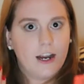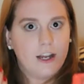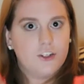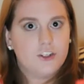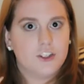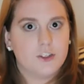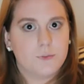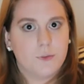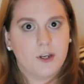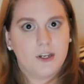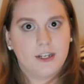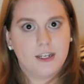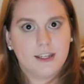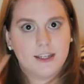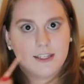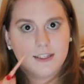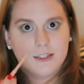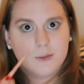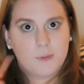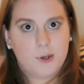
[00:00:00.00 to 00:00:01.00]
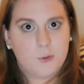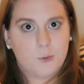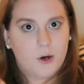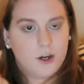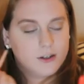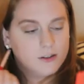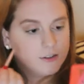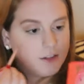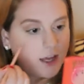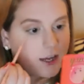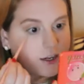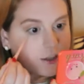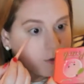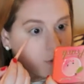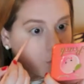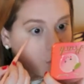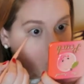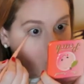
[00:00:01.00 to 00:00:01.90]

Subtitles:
and just putting this on my waterline.